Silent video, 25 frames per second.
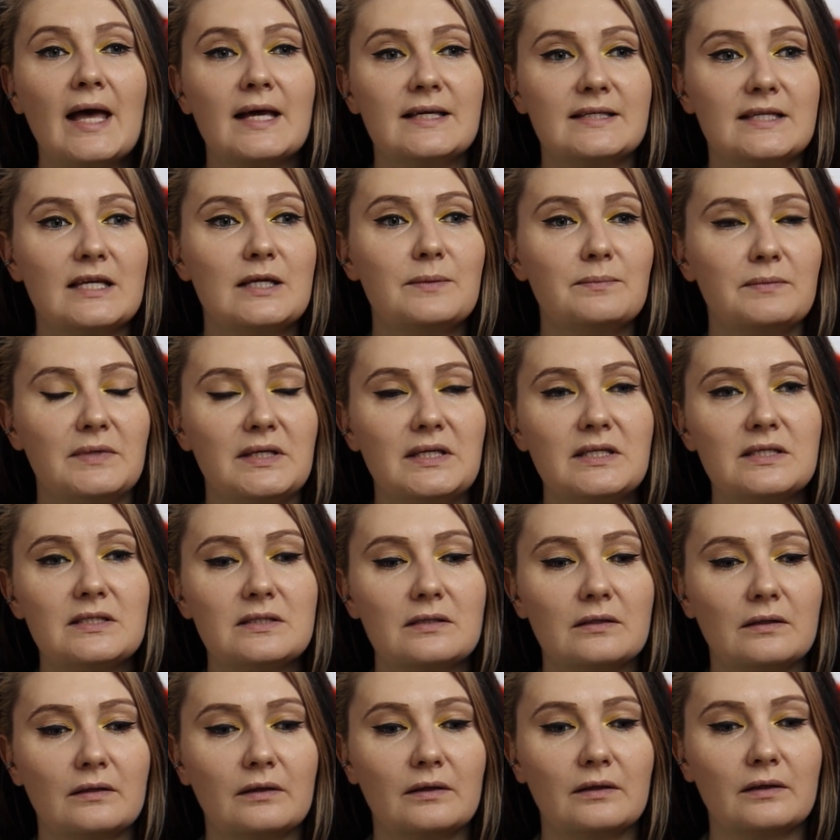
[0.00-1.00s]
They
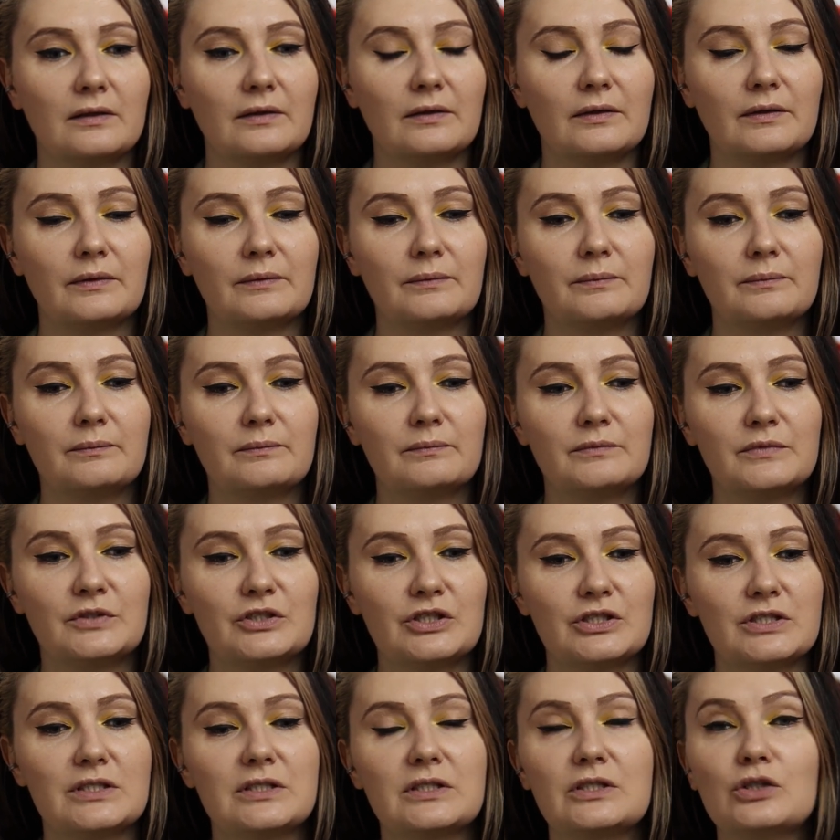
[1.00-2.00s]
missed
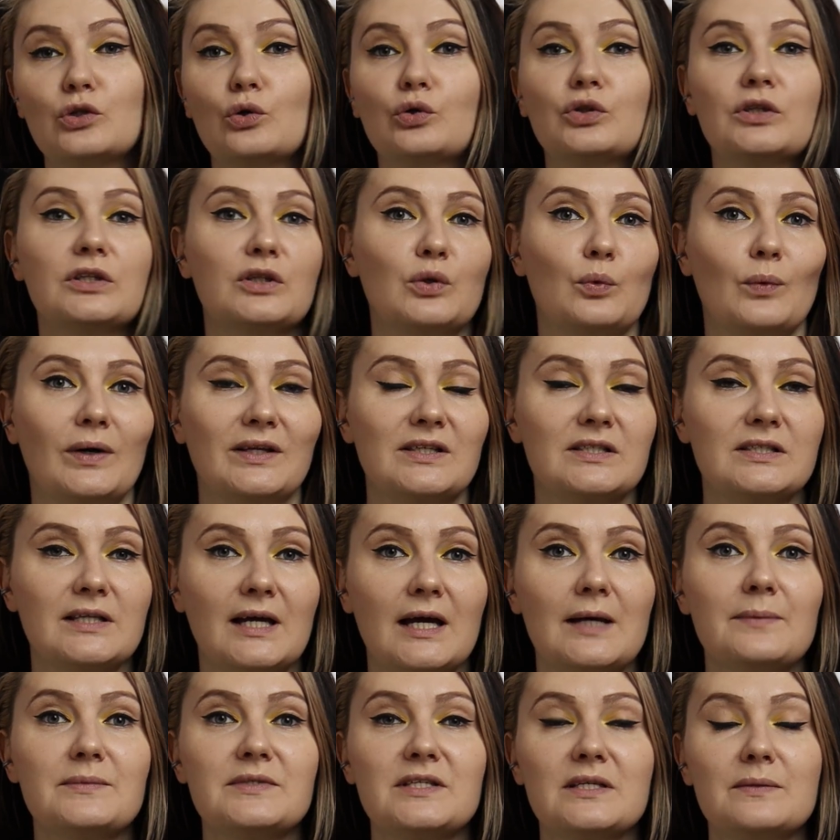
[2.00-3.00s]
just not in the one
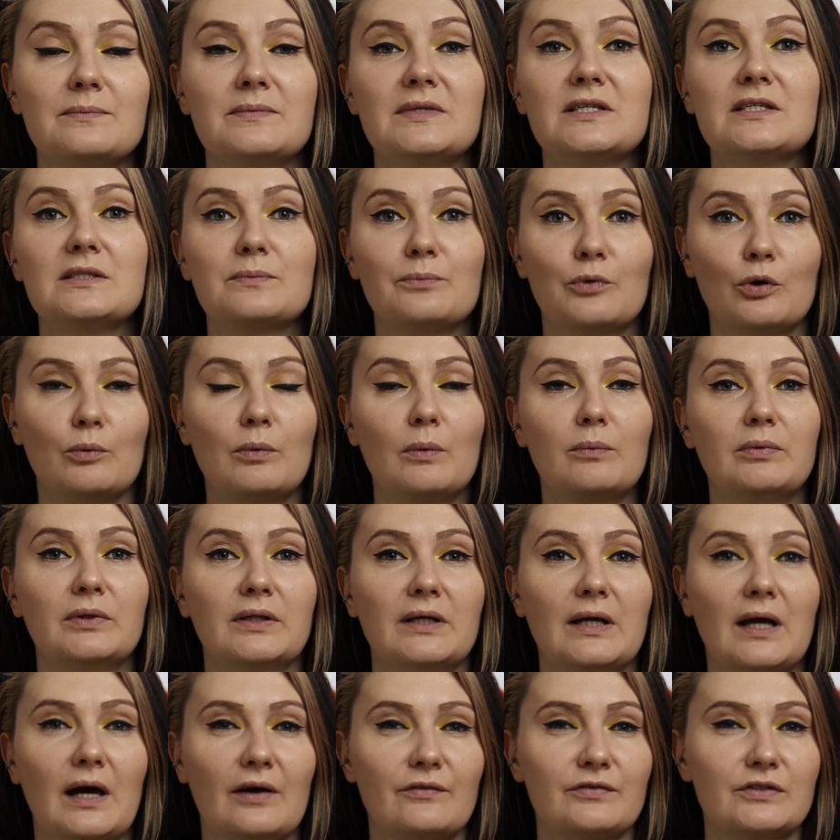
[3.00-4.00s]
time, they missed
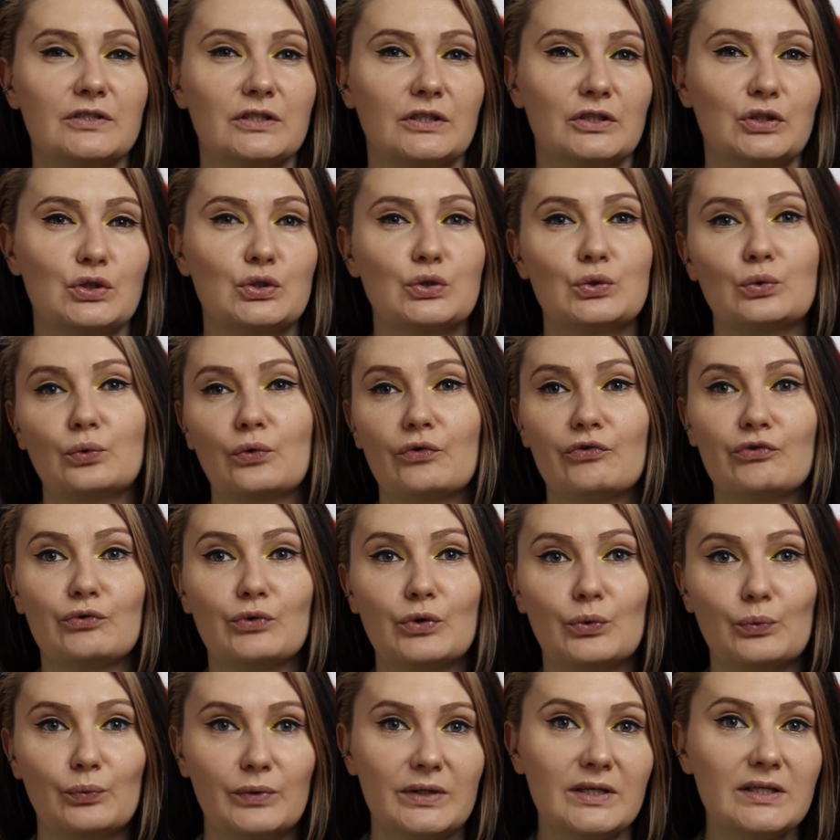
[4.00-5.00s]
probably after 2 or
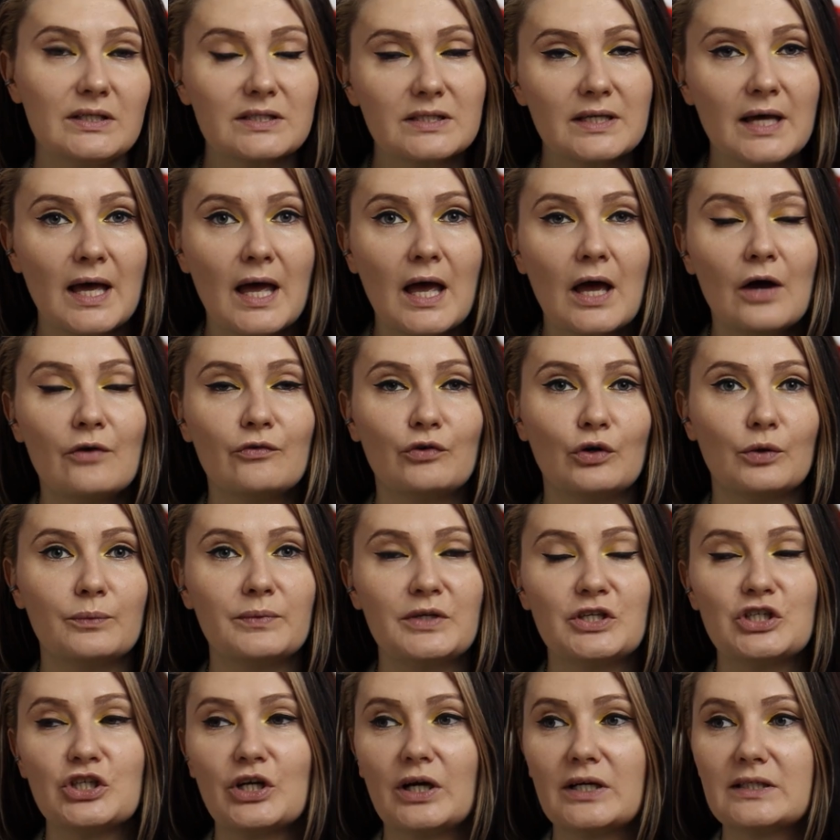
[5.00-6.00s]
3 weeks
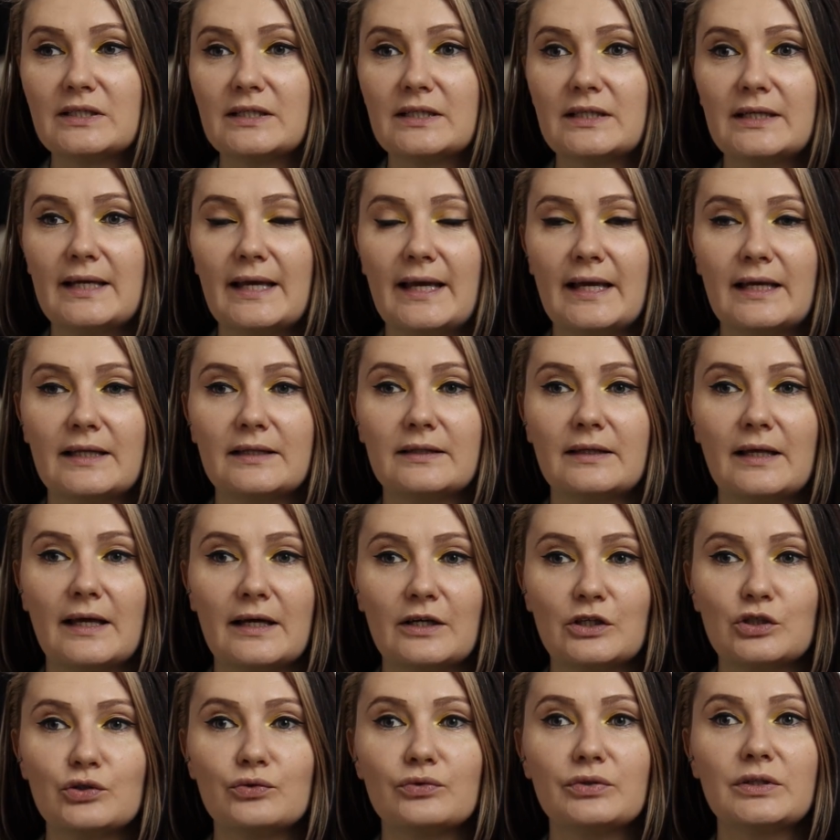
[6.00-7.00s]
from each other, and
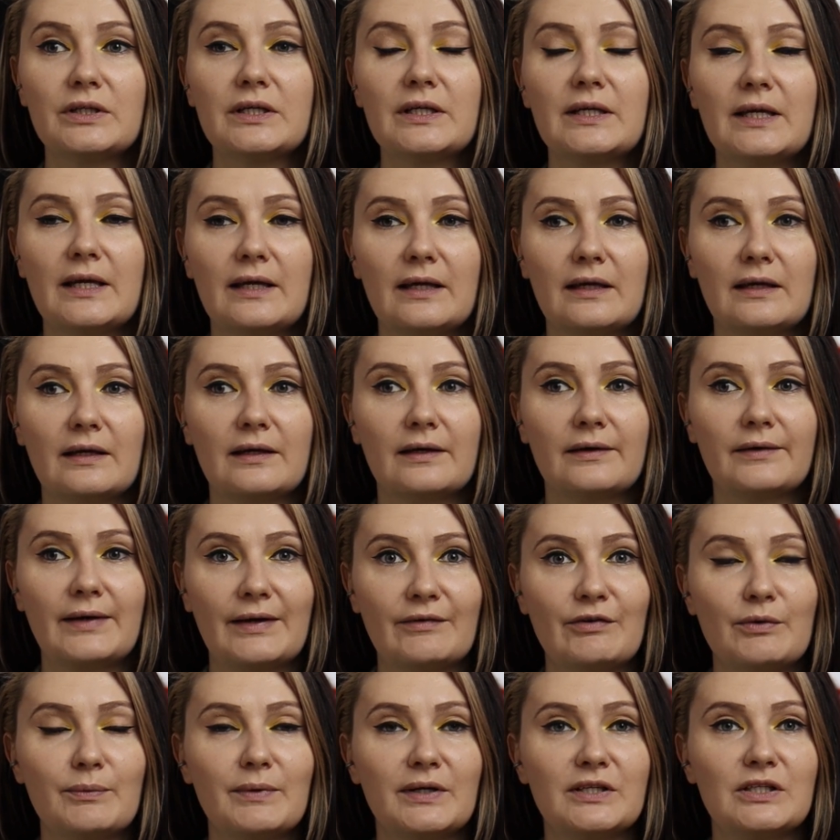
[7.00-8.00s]
actually
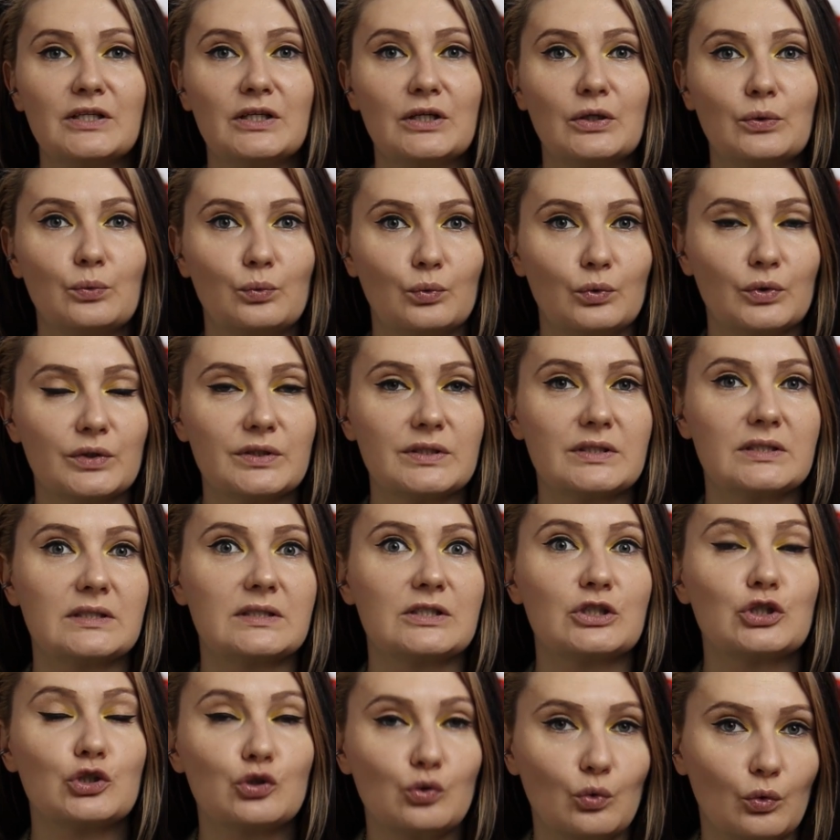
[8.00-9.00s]
everybody was
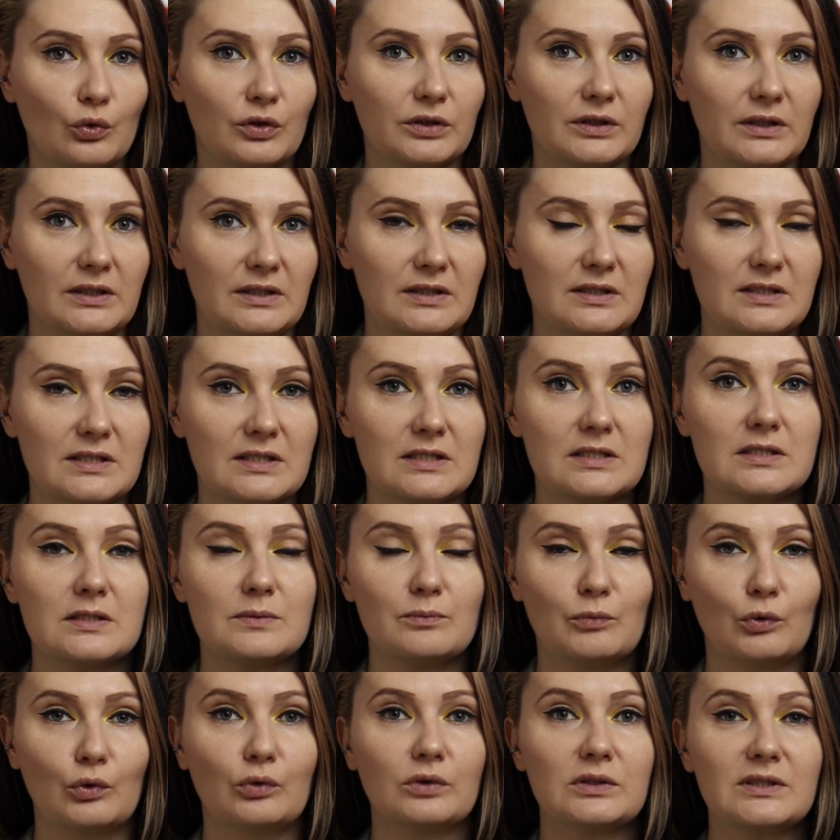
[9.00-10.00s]
shocked in this
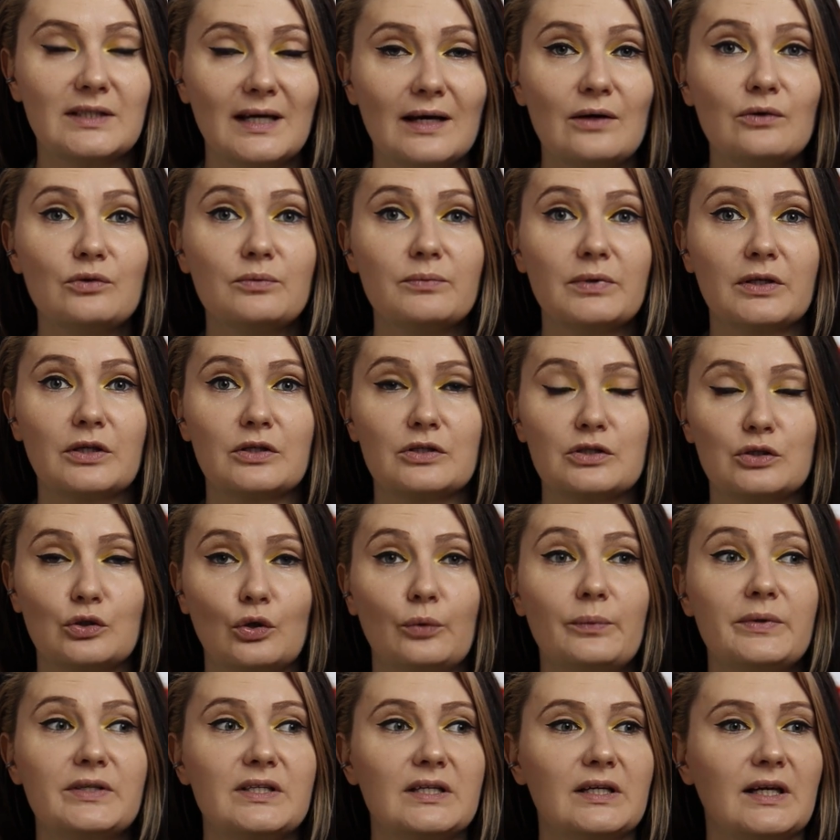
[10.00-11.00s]
small town because
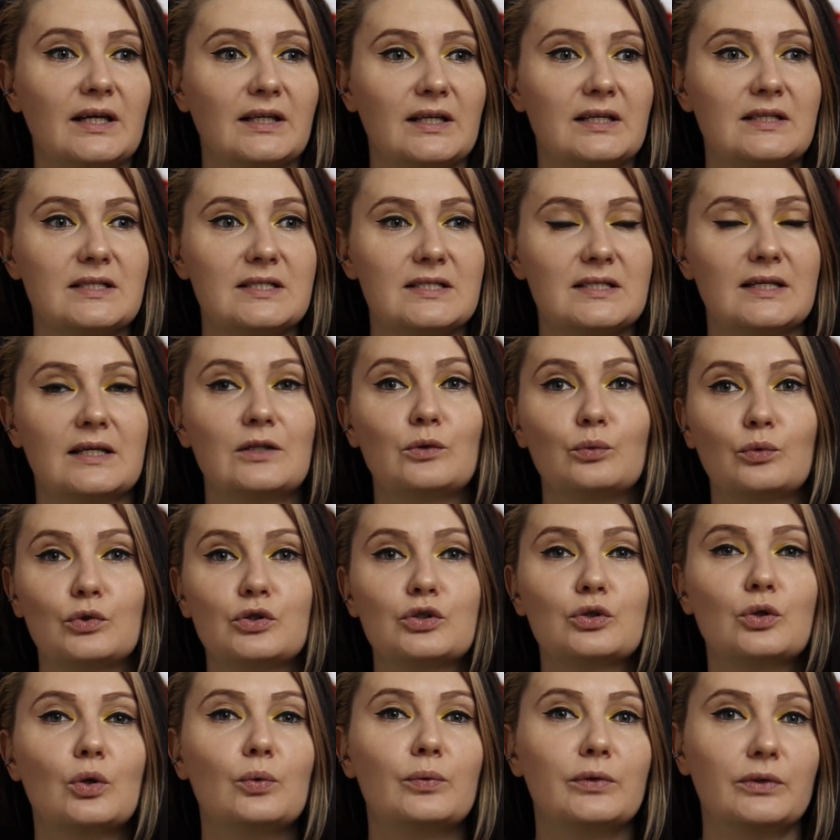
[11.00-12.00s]
nobody can understand
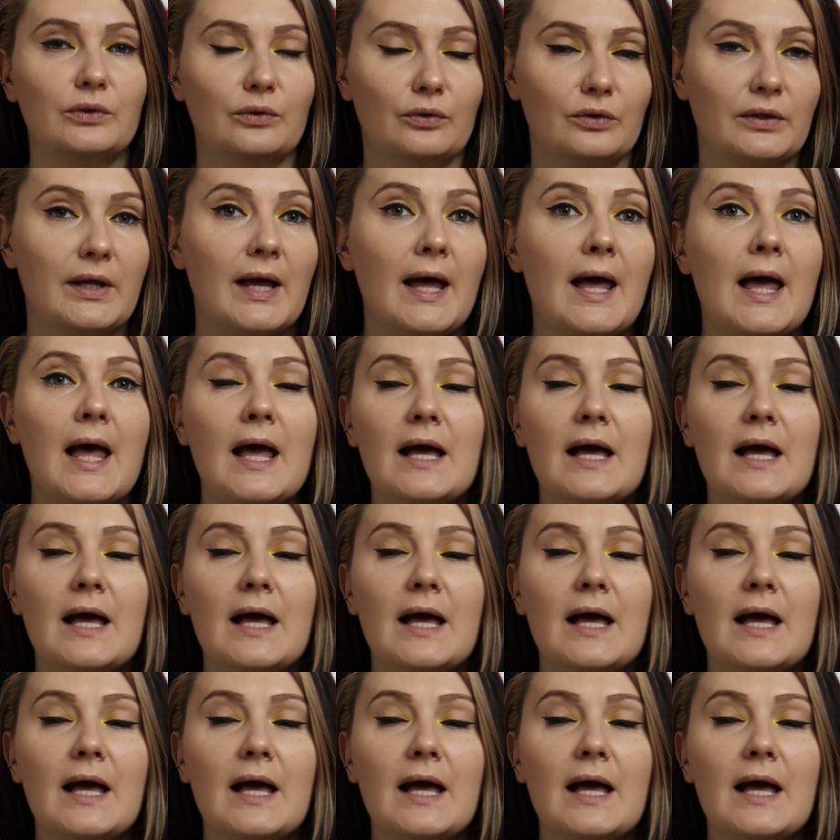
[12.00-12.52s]
what's going on.